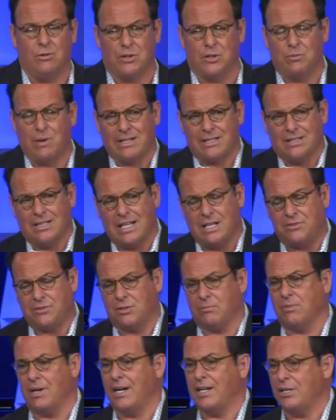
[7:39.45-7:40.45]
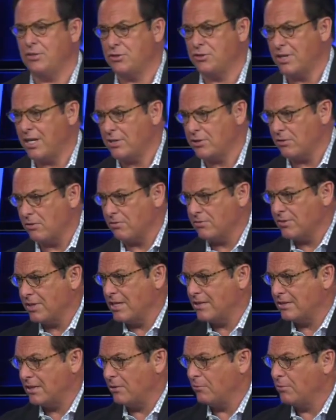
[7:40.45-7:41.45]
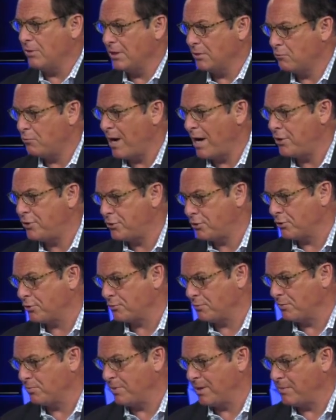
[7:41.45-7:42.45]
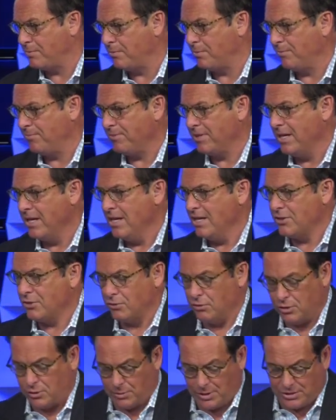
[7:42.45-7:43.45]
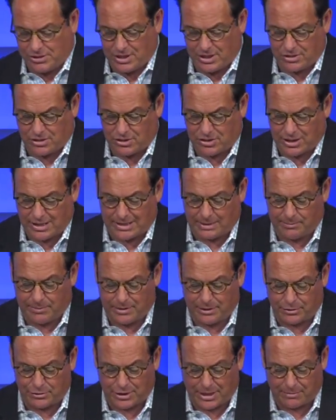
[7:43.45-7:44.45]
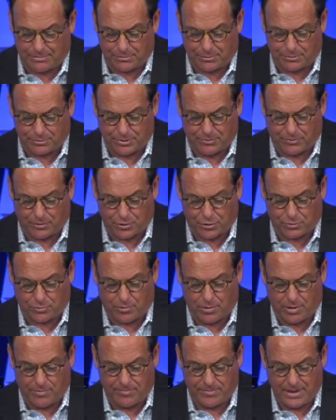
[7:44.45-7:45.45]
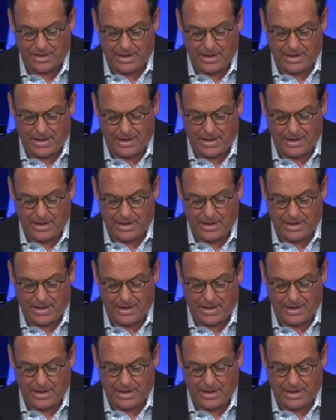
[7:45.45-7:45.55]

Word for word: when you're about to leave somebody, you say certain things that really registers with people. So, look what he says in 2 Peter chapter 3, verse 1.